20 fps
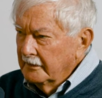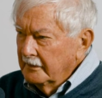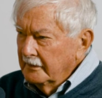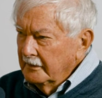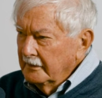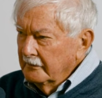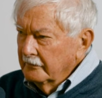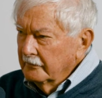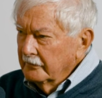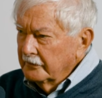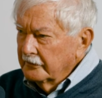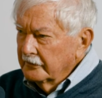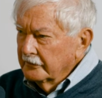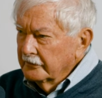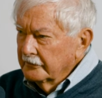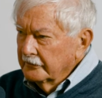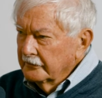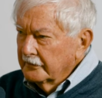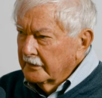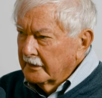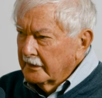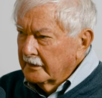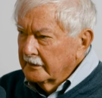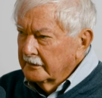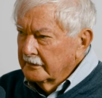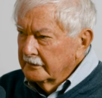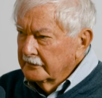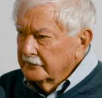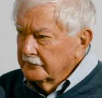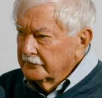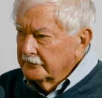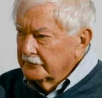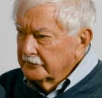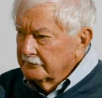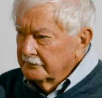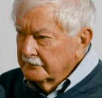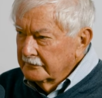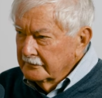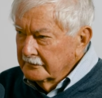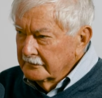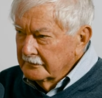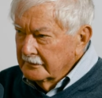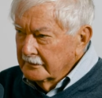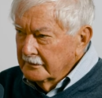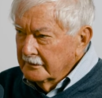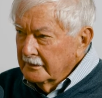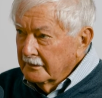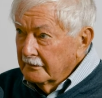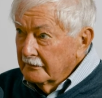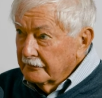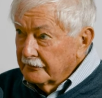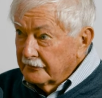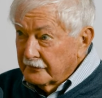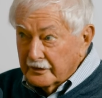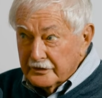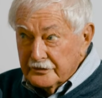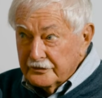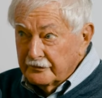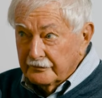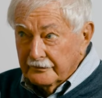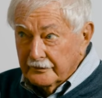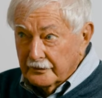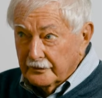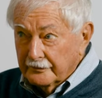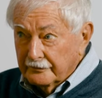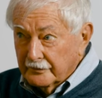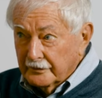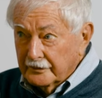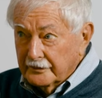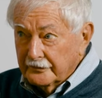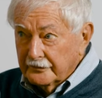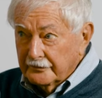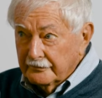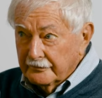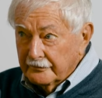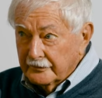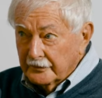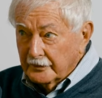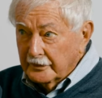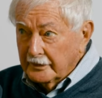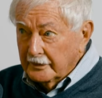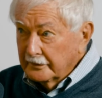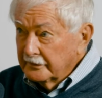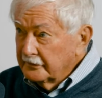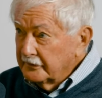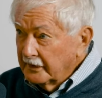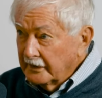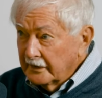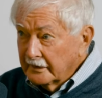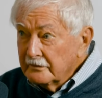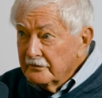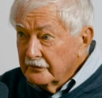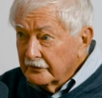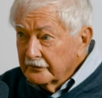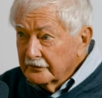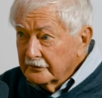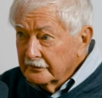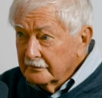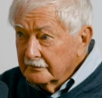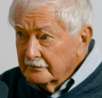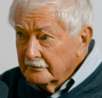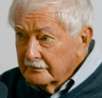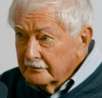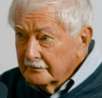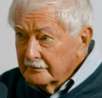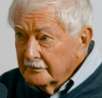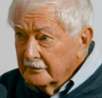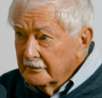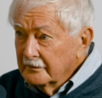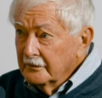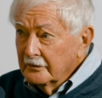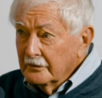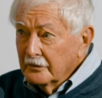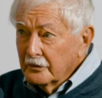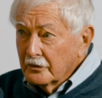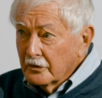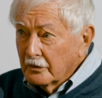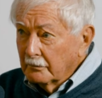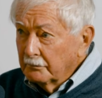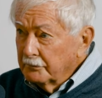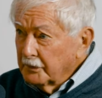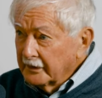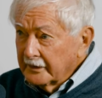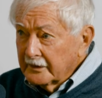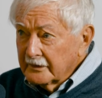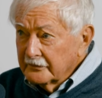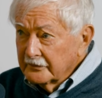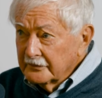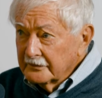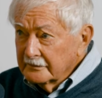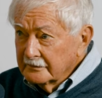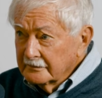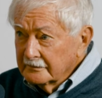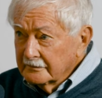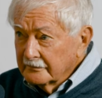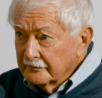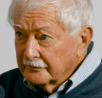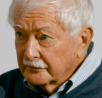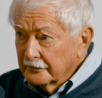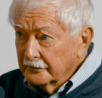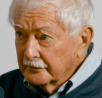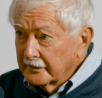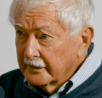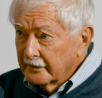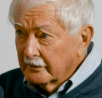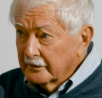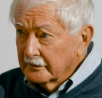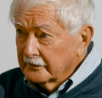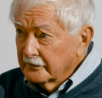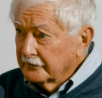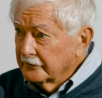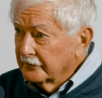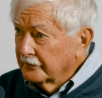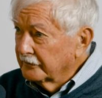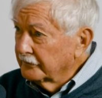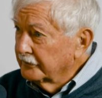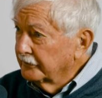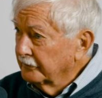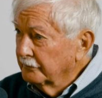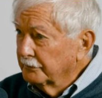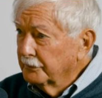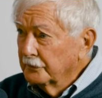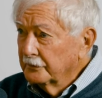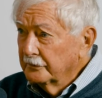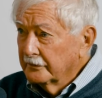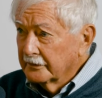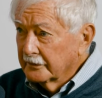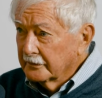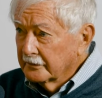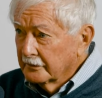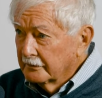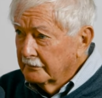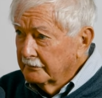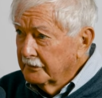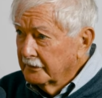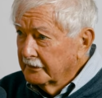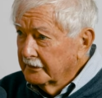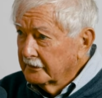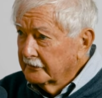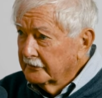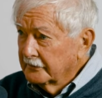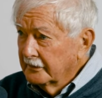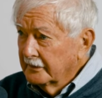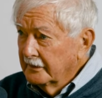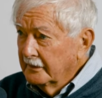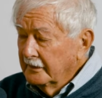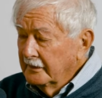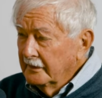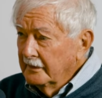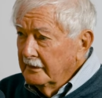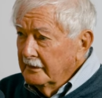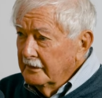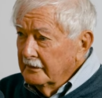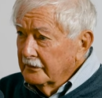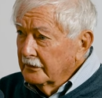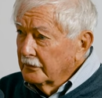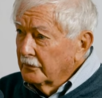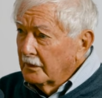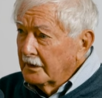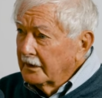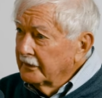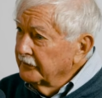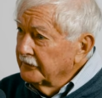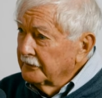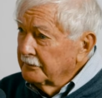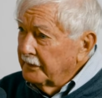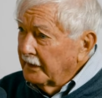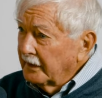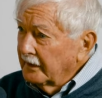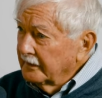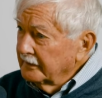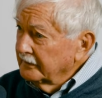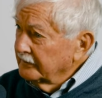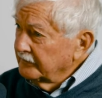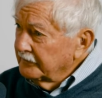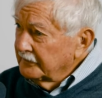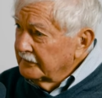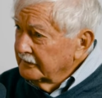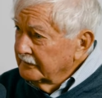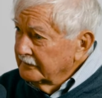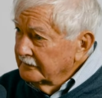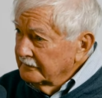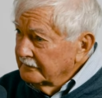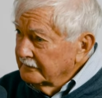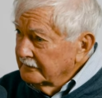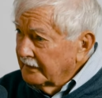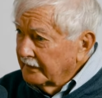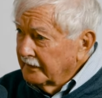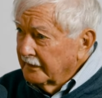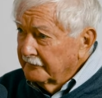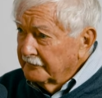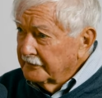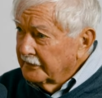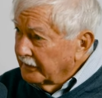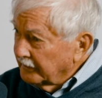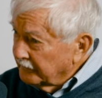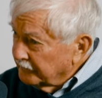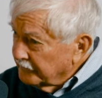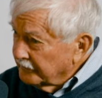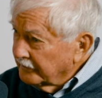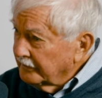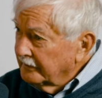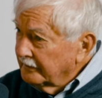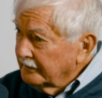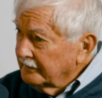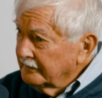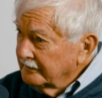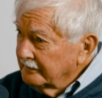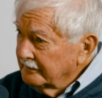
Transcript: mm. which is that it is fresh, very fresh, very intense, complex. Mm-hmm. Fruit characters are not simple, they're mm-hmm. complex. The wines are balanced, they have texture,